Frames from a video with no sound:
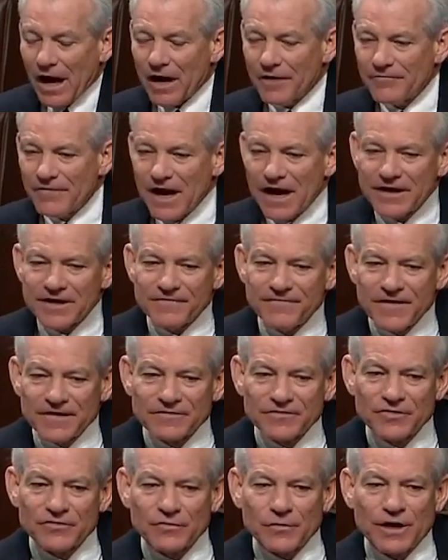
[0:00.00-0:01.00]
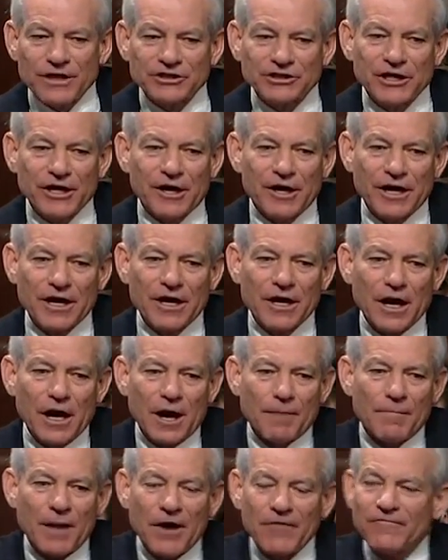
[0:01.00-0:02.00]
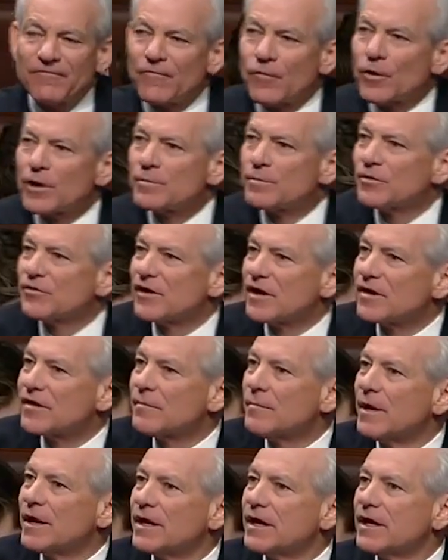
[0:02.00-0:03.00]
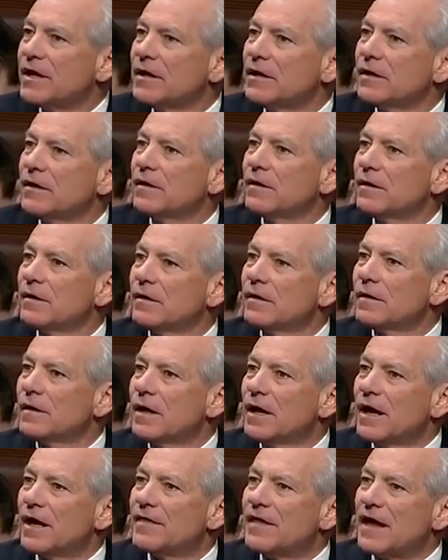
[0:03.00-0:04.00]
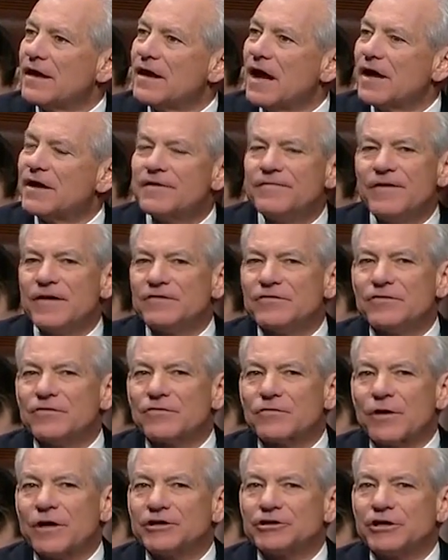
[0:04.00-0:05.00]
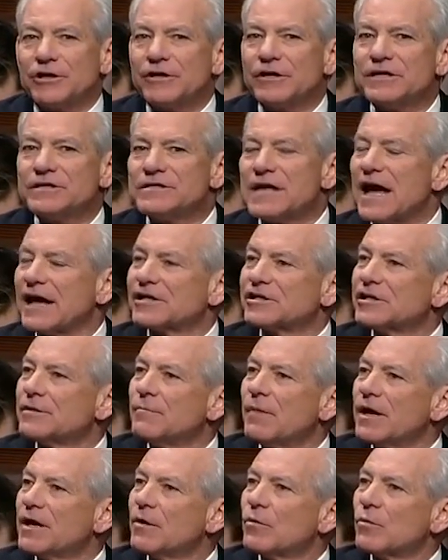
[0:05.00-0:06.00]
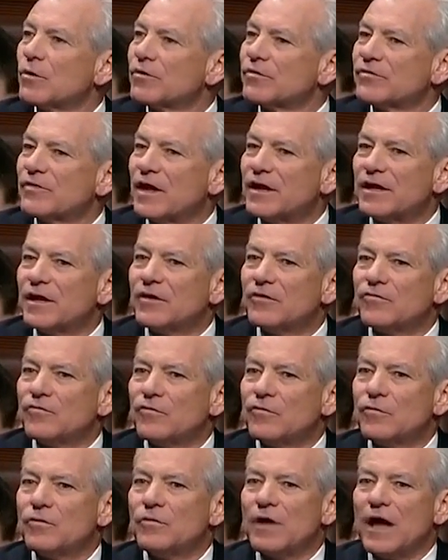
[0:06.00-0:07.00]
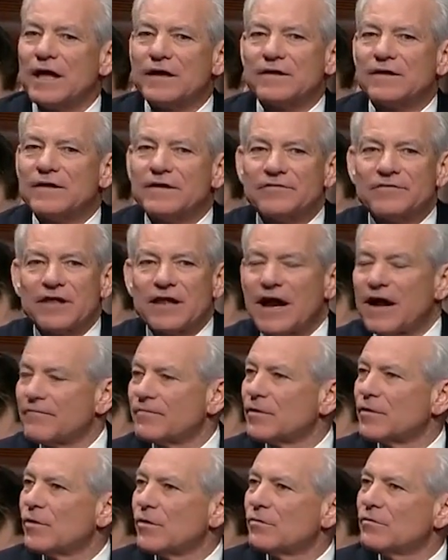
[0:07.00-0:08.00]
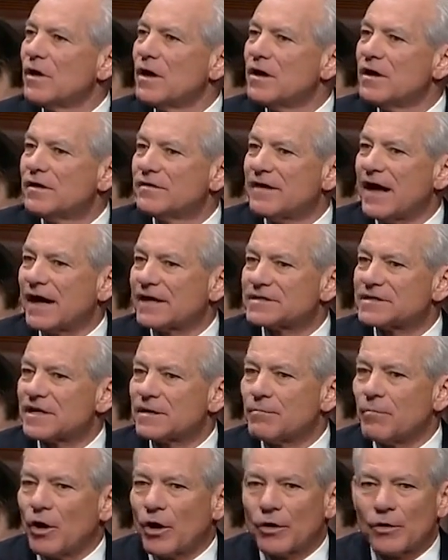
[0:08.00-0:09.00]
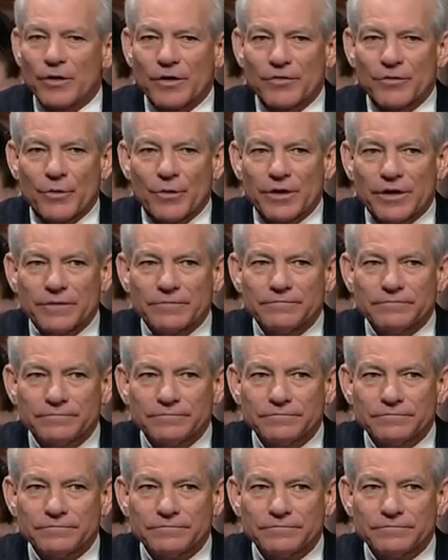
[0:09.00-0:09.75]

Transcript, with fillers: Of non defense discretionary, about 40% of the money in that non defense discretionary is actually money we're sending to entities that have their own taxing and borrowing authority.